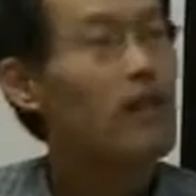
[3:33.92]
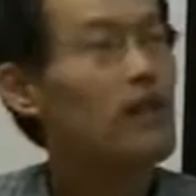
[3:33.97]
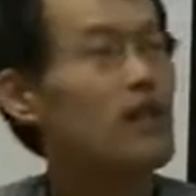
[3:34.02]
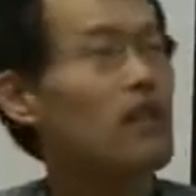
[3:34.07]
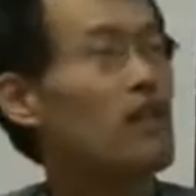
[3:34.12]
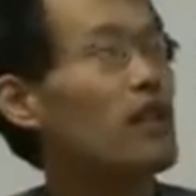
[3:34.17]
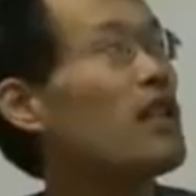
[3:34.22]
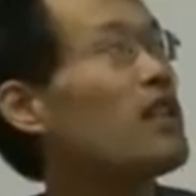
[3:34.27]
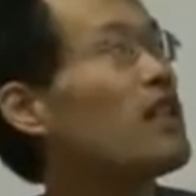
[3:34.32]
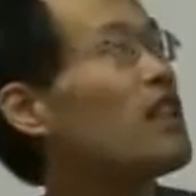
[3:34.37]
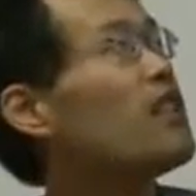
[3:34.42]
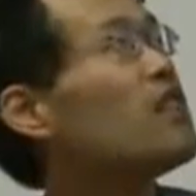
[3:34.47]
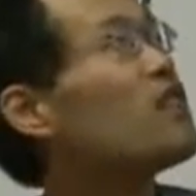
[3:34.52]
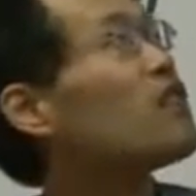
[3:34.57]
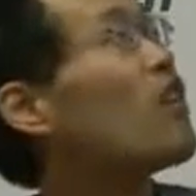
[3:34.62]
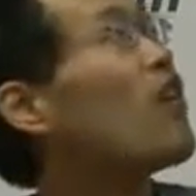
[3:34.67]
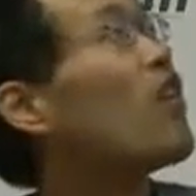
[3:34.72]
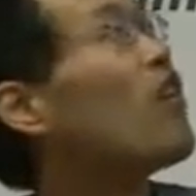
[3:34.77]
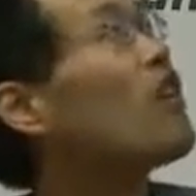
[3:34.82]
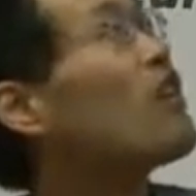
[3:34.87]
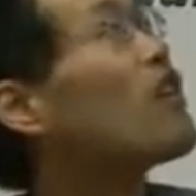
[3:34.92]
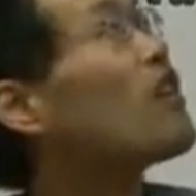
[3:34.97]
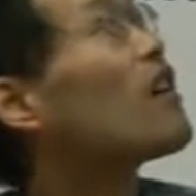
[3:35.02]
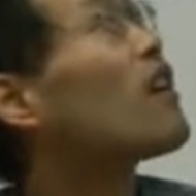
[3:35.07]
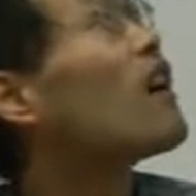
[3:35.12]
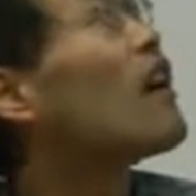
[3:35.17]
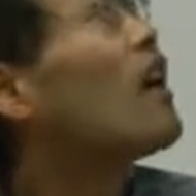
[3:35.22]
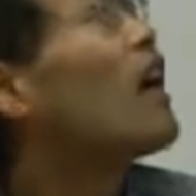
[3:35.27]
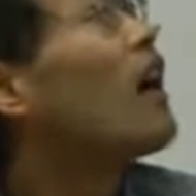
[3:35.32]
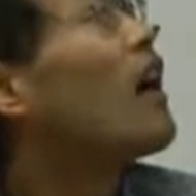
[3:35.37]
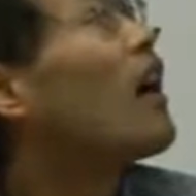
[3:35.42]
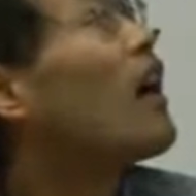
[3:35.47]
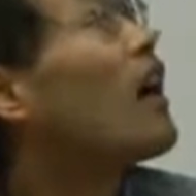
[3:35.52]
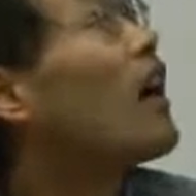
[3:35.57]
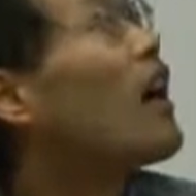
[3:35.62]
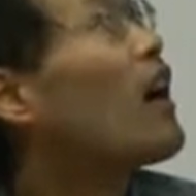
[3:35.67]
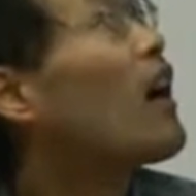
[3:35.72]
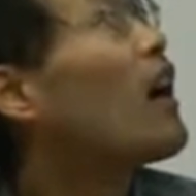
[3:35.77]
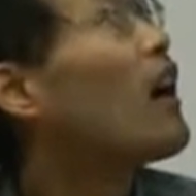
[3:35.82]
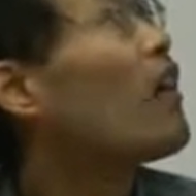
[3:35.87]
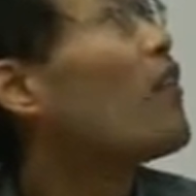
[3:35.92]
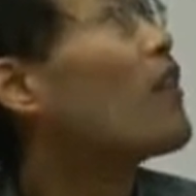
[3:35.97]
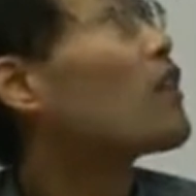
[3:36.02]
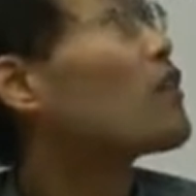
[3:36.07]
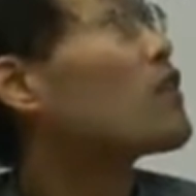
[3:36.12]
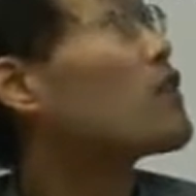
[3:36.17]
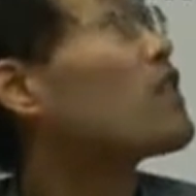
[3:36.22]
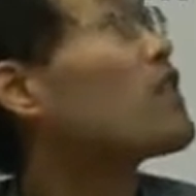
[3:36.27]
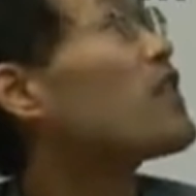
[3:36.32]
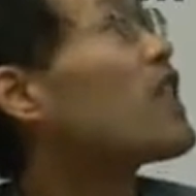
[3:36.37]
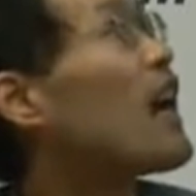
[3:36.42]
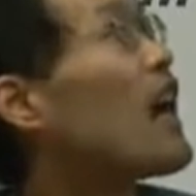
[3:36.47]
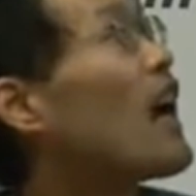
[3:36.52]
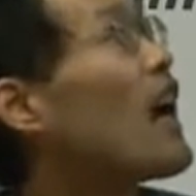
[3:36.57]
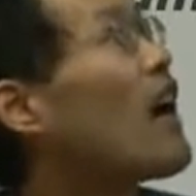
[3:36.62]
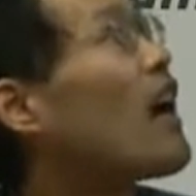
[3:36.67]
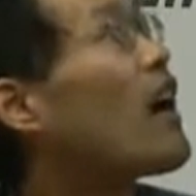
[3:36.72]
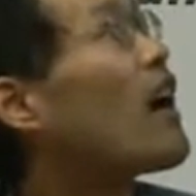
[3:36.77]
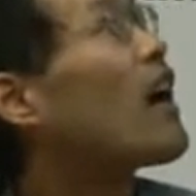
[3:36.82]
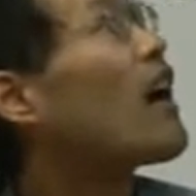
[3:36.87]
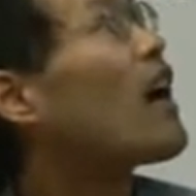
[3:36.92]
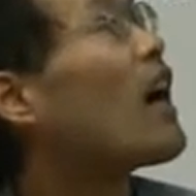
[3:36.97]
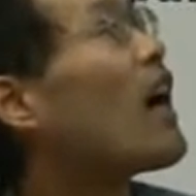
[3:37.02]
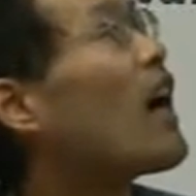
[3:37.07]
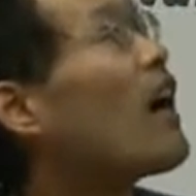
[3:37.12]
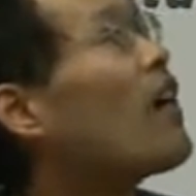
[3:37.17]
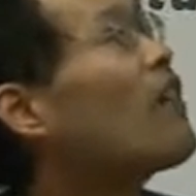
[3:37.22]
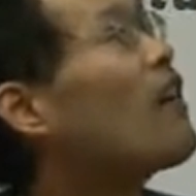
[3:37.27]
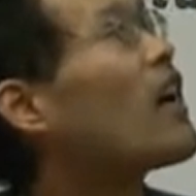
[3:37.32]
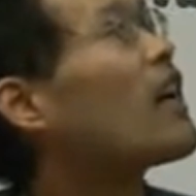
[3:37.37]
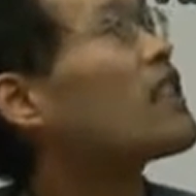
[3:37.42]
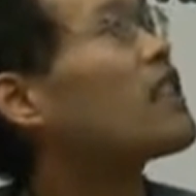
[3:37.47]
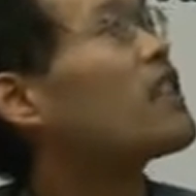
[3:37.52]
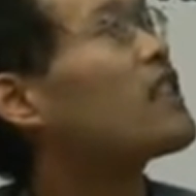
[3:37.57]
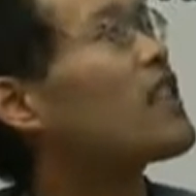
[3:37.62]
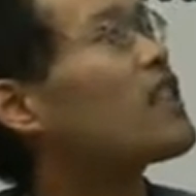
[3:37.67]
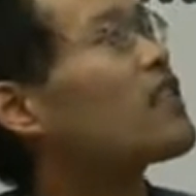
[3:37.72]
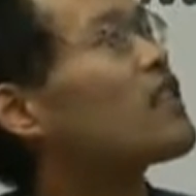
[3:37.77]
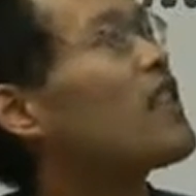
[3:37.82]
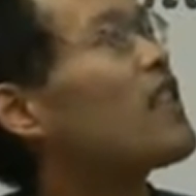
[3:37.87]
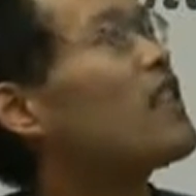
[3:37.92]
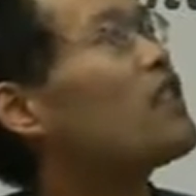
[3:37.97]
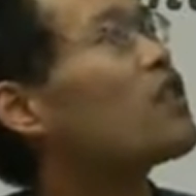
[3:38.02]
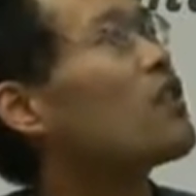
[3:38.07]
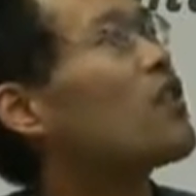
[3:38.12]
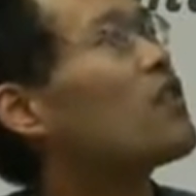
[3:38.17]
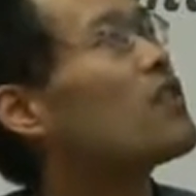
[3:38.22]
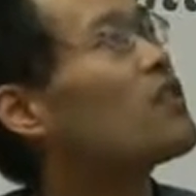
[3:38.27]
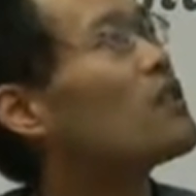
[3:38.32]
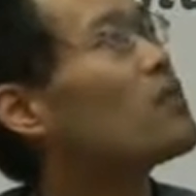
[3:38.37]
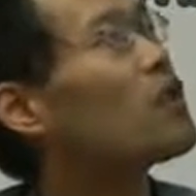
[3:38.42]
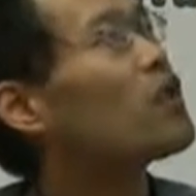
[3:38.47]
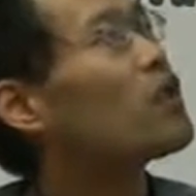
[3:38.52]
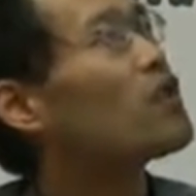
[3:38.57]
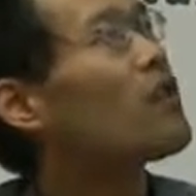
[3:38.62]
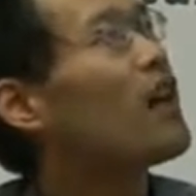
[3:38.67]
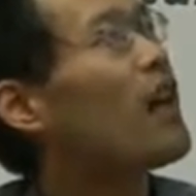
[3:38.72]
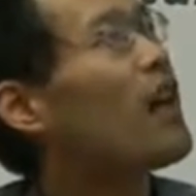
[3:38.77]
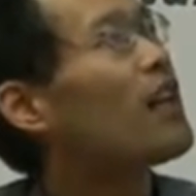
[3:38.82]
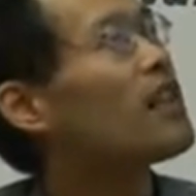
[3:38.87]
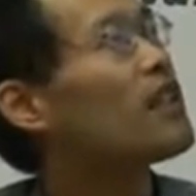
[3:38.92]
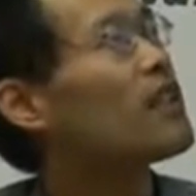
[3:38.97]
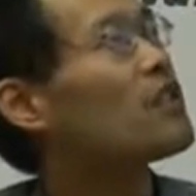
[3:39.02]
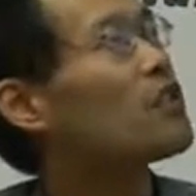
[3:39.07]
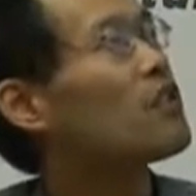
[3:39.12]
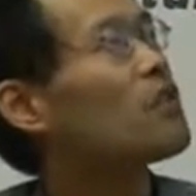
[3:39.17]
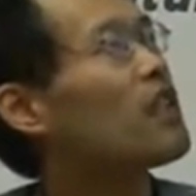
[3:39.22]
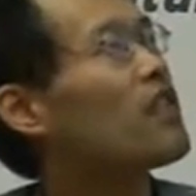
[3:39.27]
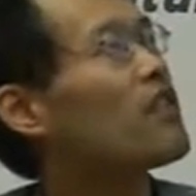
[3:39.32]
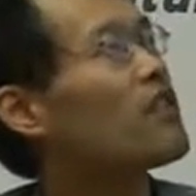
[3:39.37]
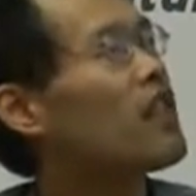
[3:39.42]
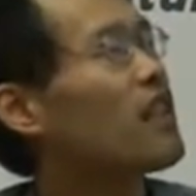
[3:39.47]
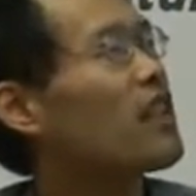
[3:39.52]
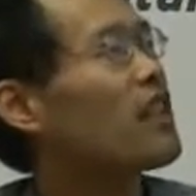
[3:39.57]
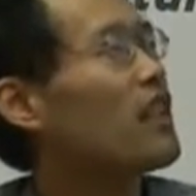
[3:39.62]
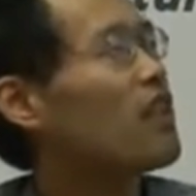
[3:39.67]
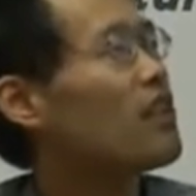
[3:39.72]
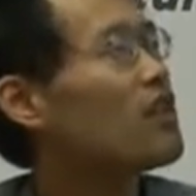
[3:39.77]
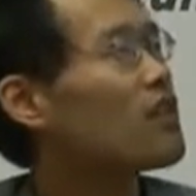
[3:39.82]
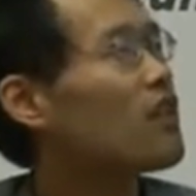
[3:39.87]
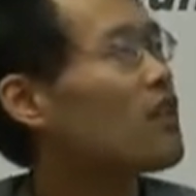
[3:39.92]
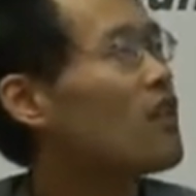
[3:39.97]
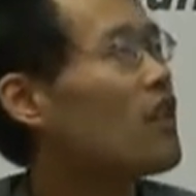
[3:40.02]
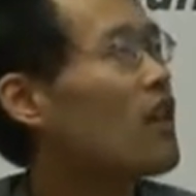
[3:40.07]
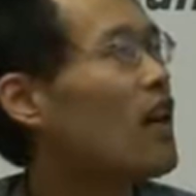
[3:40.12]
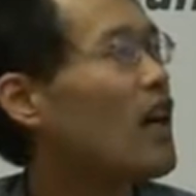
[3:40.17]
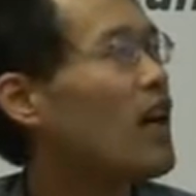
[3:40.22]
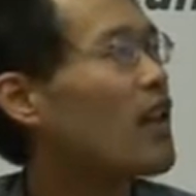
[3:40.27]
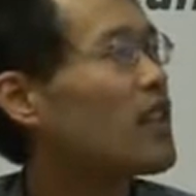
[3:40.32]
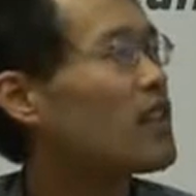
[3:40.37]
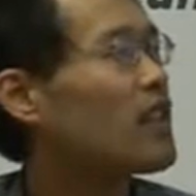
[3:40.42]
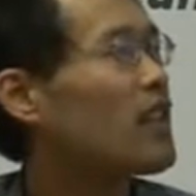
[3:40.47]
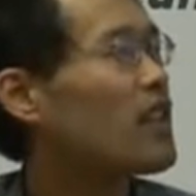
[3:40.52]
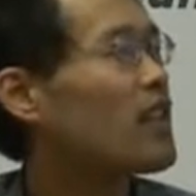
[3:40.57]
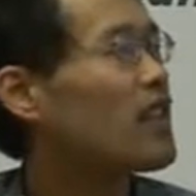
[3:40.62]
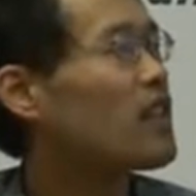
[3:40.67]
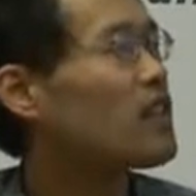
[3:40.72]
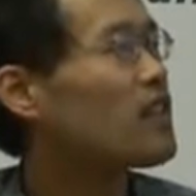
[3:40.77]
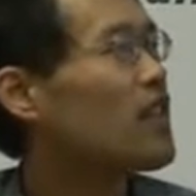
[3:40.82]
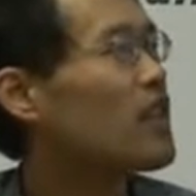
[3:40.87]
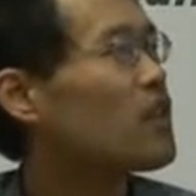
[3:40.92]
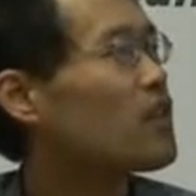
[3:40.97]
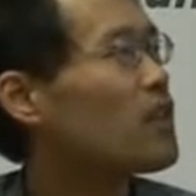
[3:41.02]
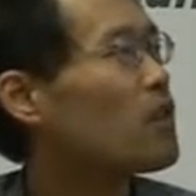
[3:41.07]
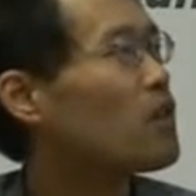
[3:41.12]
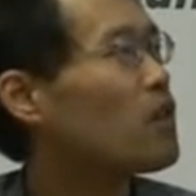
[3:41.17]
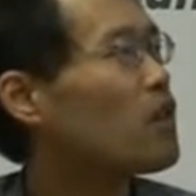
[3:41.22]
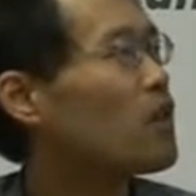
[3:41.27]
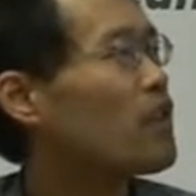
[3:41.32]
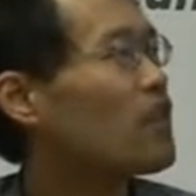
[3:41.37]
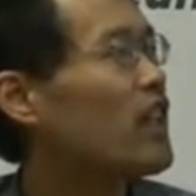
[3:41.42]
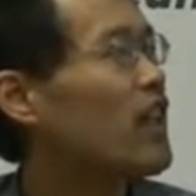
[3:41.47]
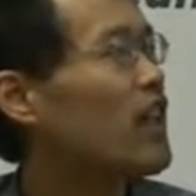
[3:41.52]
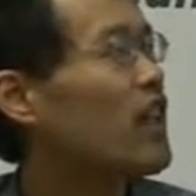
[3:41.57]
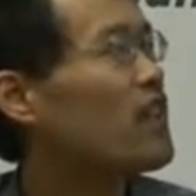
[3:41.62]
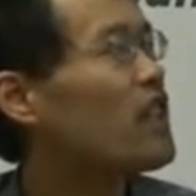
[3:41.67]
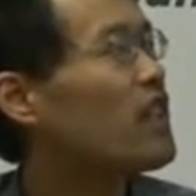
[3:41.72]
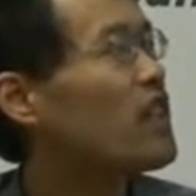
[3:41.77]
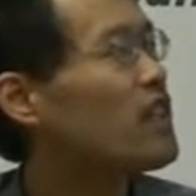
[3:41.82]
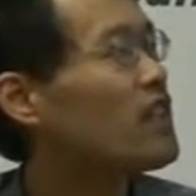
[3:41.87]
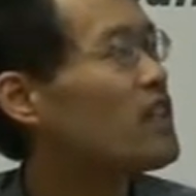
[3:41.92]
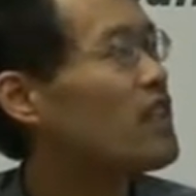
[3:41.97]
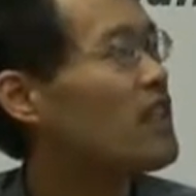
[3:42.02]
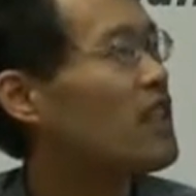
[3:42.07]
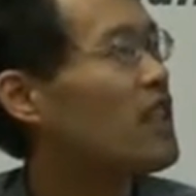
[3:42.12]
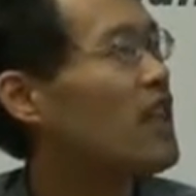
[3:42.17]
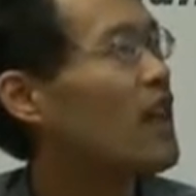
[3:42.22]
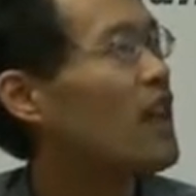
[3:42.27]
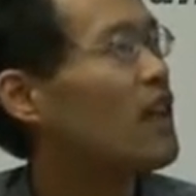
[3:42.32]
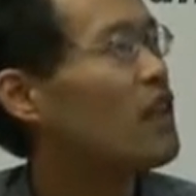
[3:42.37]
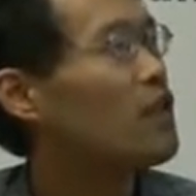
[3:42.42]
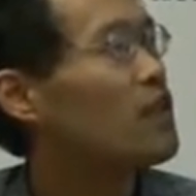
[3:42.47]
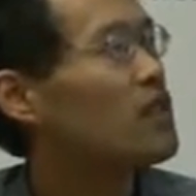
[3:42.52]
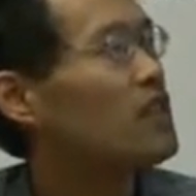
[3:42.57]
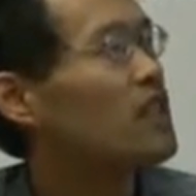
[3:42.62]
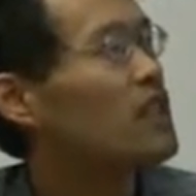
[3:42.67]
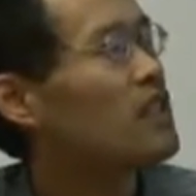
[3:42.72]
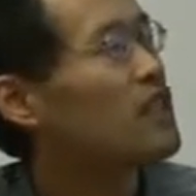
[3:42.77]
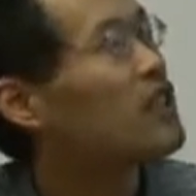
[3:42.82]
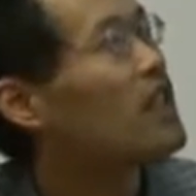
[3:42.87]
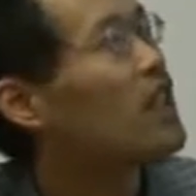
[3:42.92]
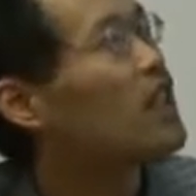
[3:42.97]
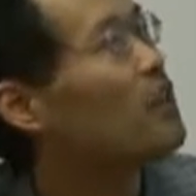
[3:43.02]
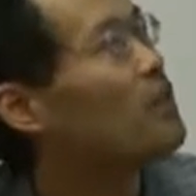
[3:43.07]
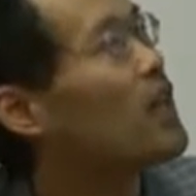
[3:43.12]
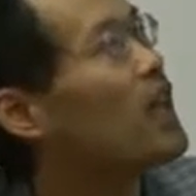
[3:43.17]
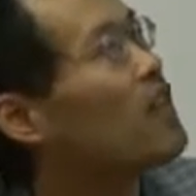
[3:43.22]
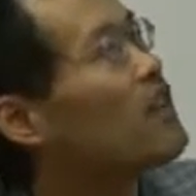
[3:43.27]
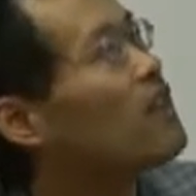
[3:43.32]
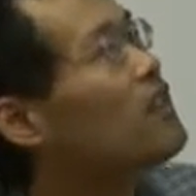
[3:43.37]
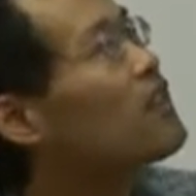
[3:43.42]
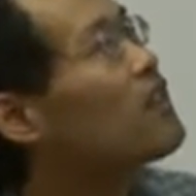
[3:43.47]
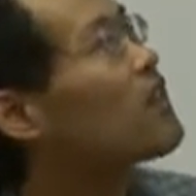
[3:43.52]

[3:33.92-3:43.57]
So in this talk, we consider how a center stations modify the total channel. So how a center station modify the logic segment.